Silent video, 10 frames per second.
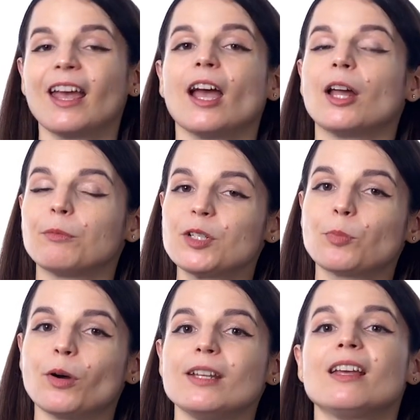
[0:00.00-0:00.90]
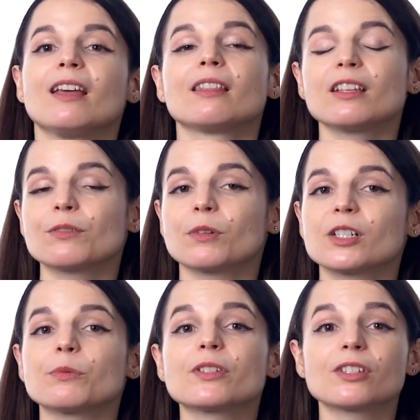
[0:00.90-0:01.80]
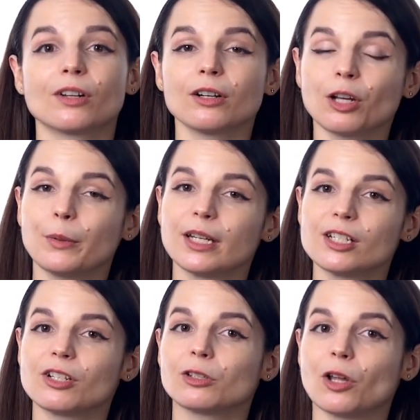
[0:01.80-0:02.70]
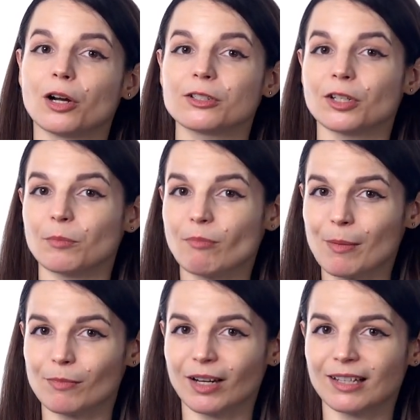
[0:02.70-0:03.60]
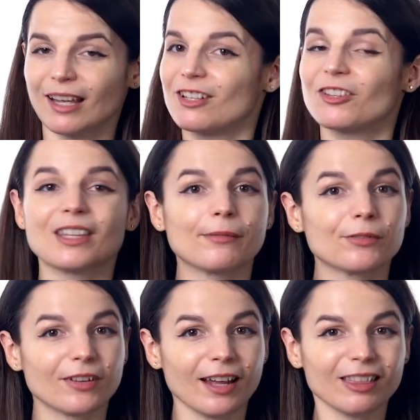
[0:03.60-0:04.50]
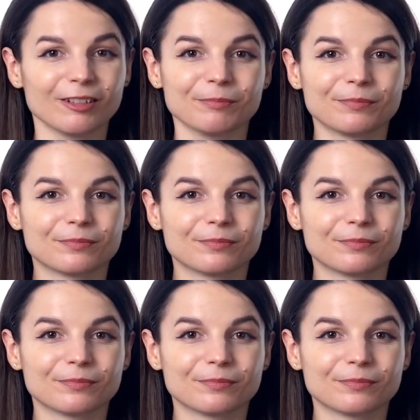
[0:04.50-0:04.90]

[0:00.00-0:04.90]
At which point, these words will start going into your long-term memory, and you'll never forget them.